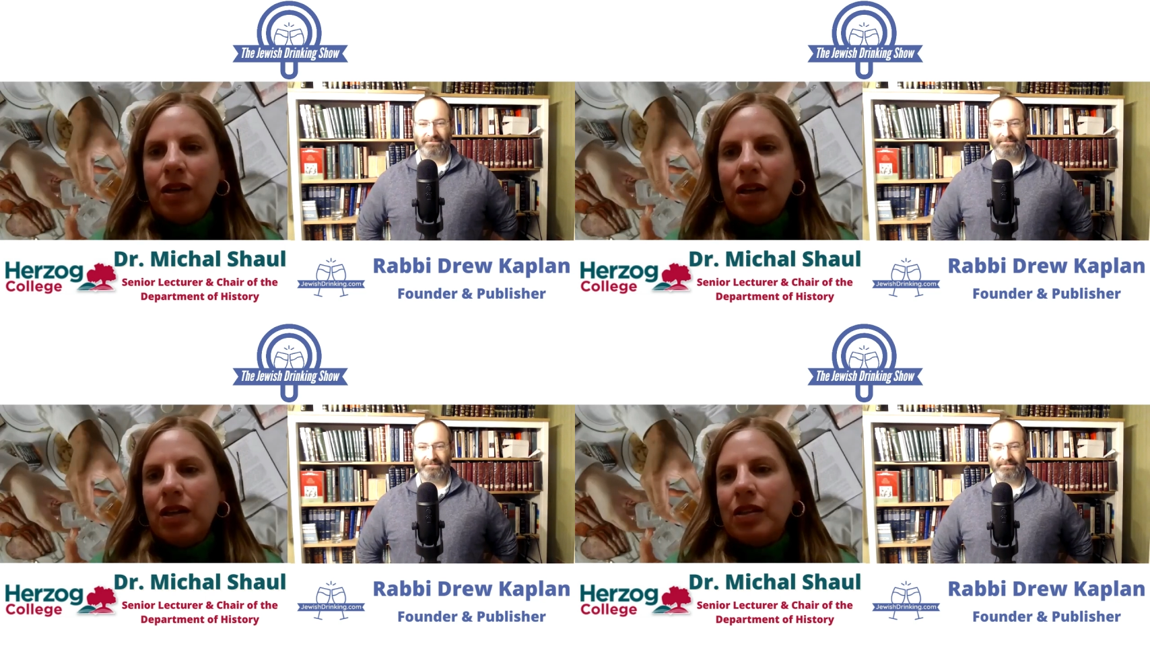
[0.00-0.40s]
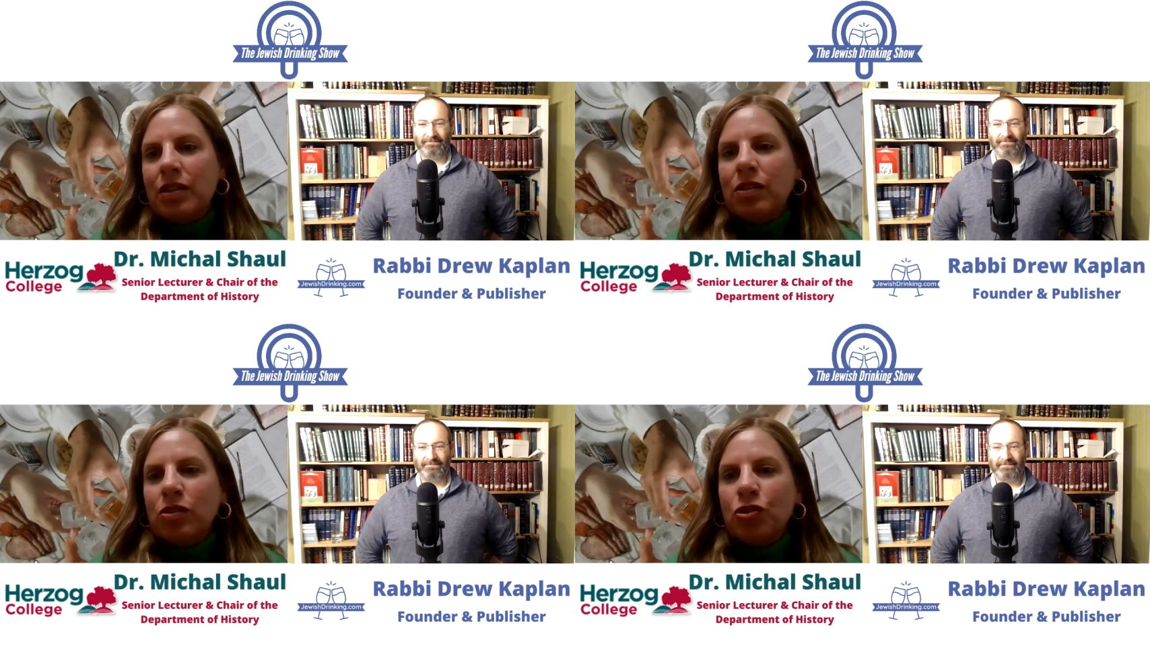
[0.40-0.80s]
Speaker 1: uh,
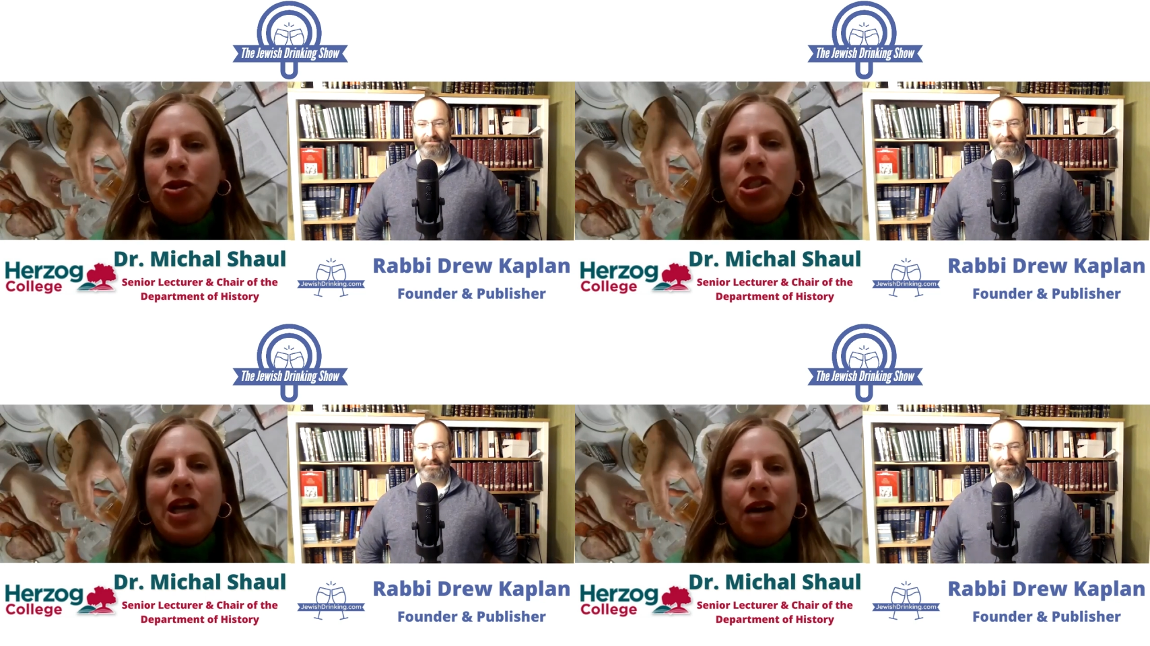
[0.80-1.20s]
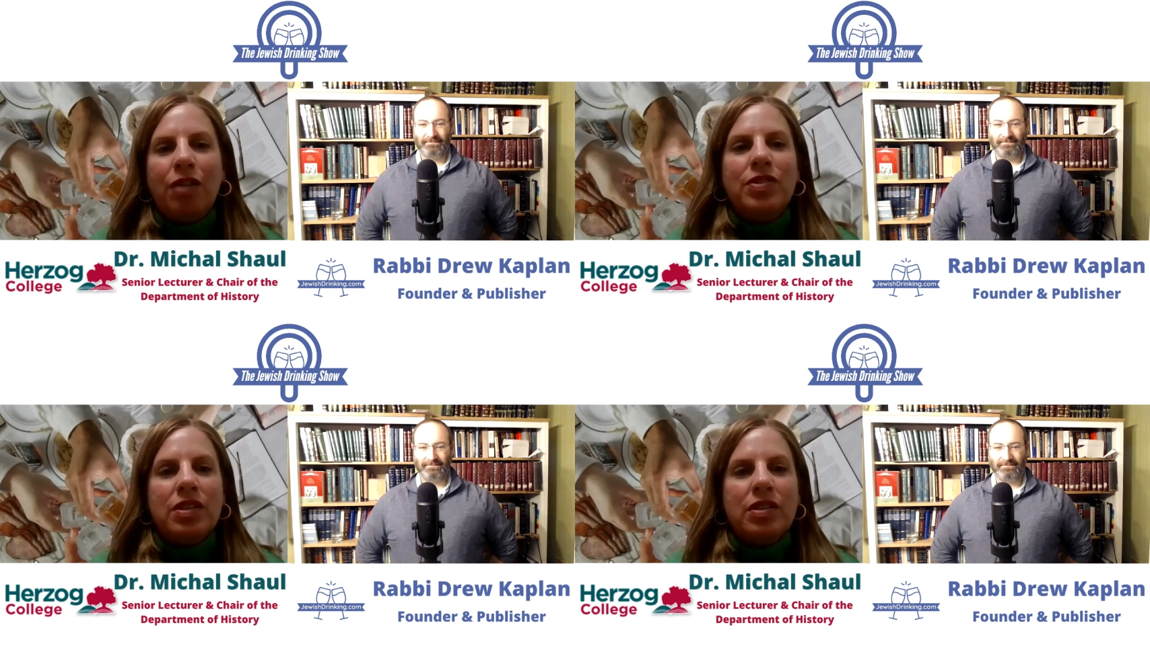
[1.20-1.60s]
Jewish life
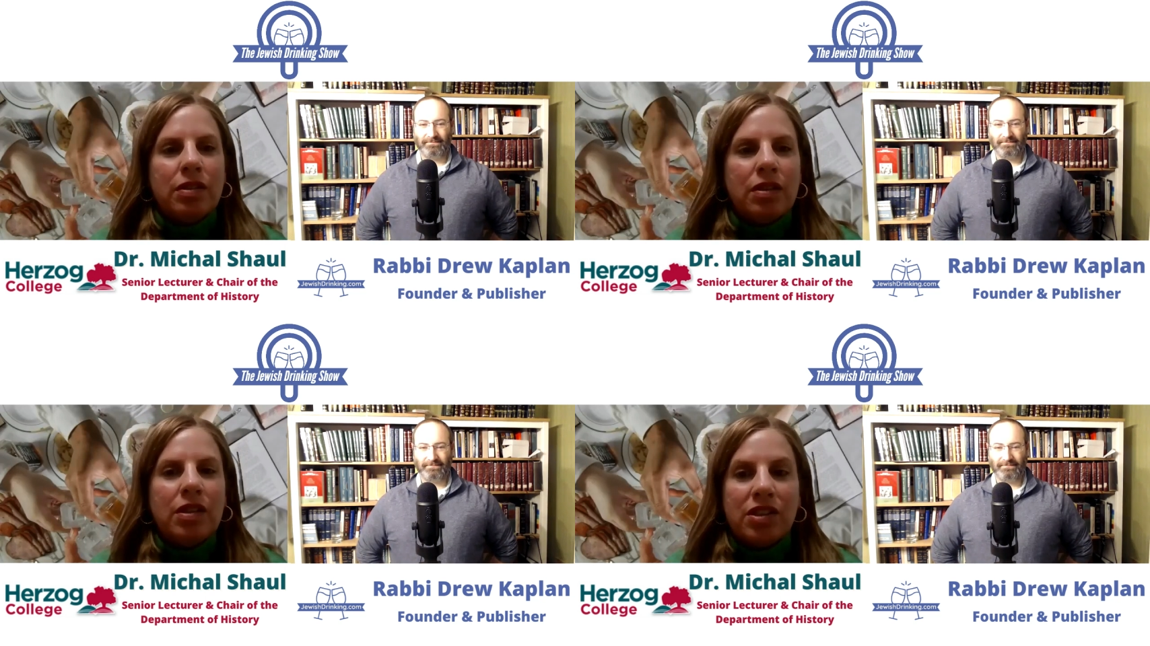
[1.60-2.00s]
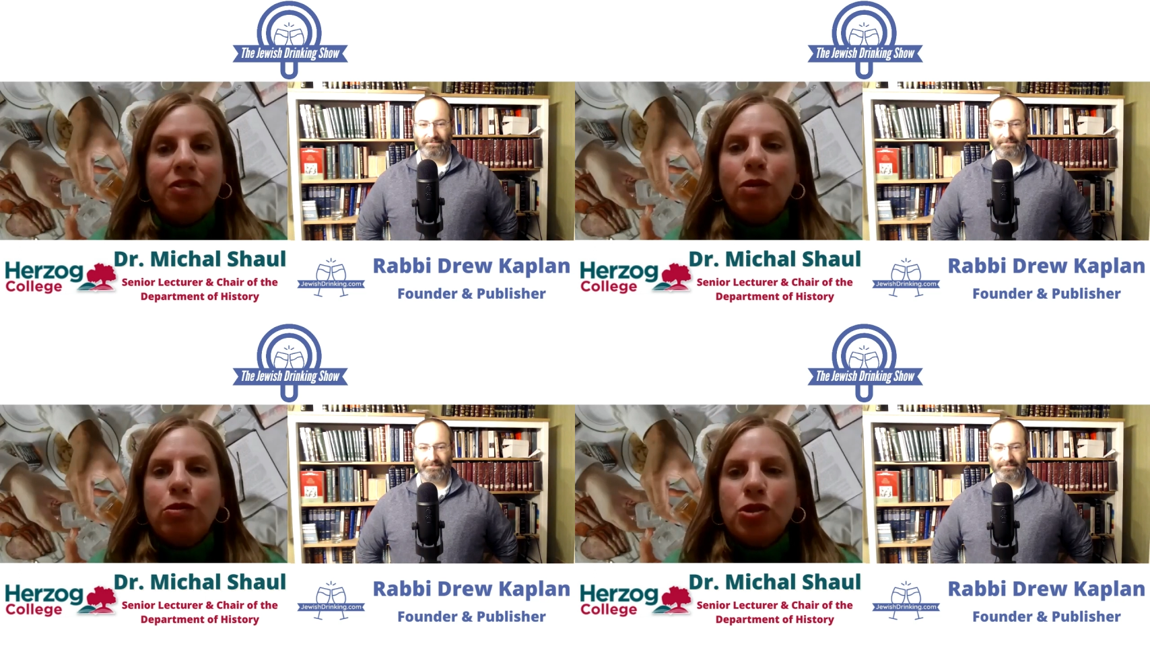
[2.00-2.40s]
is is
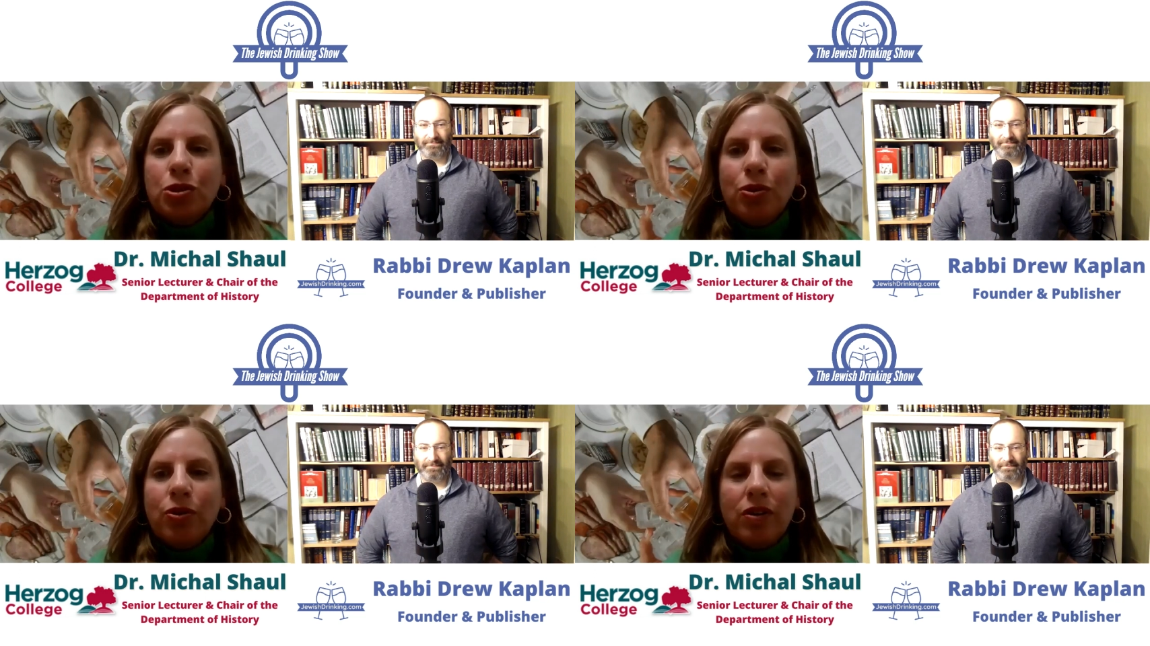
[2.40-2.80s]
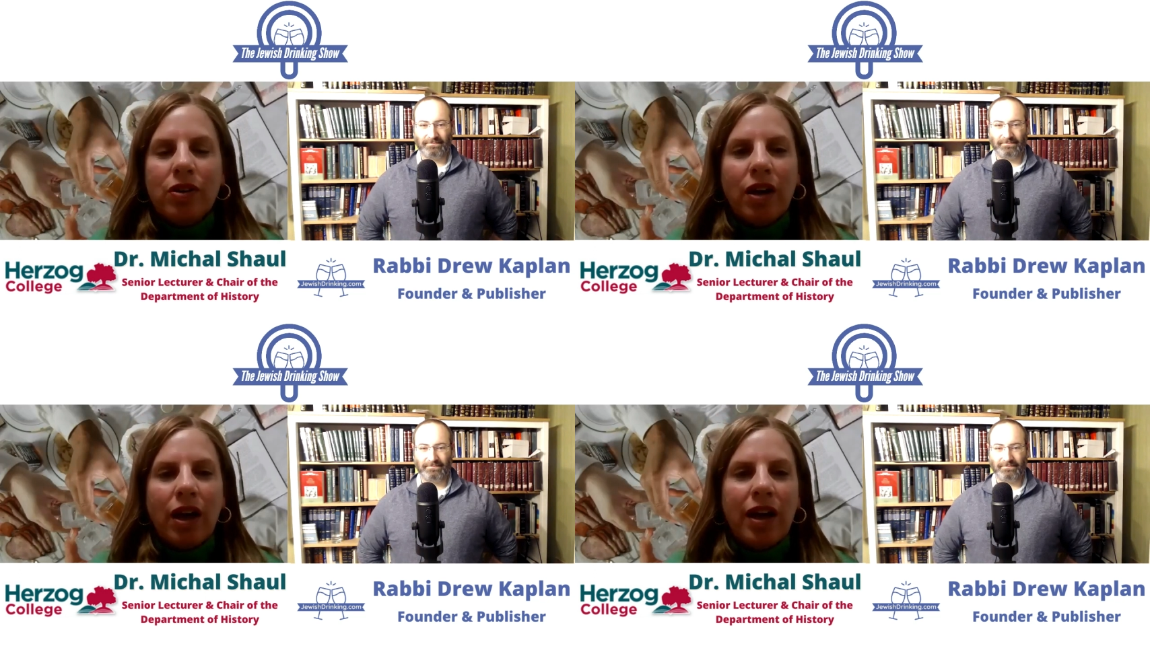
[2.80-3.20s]
around shul,
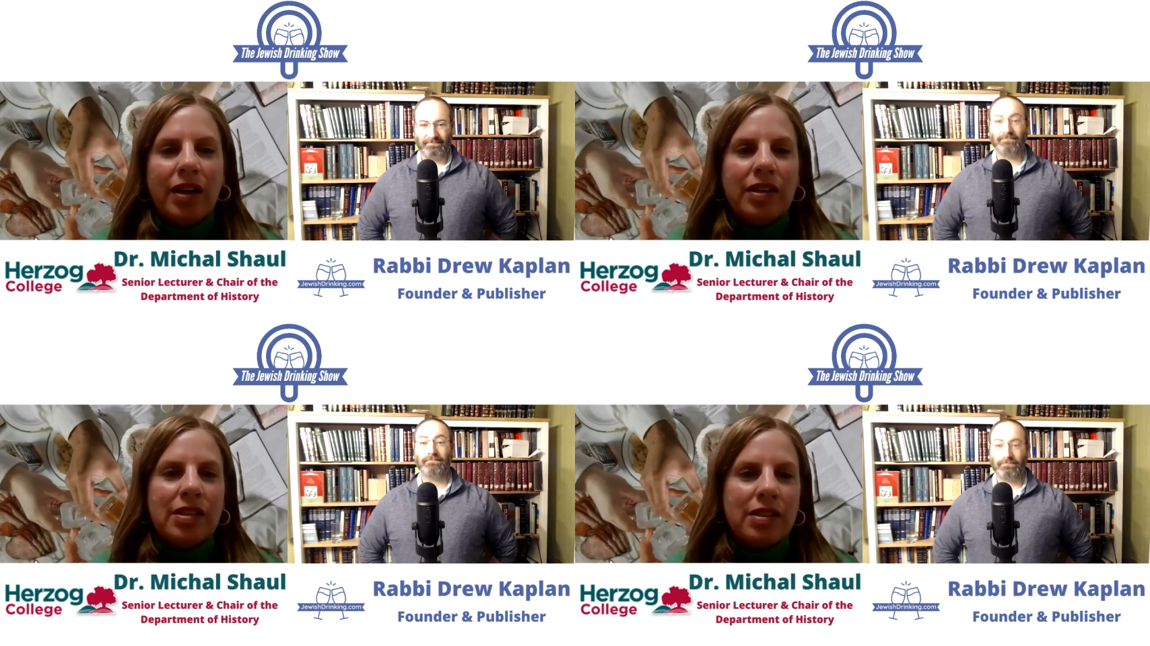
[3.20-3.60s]
and mm-hmm.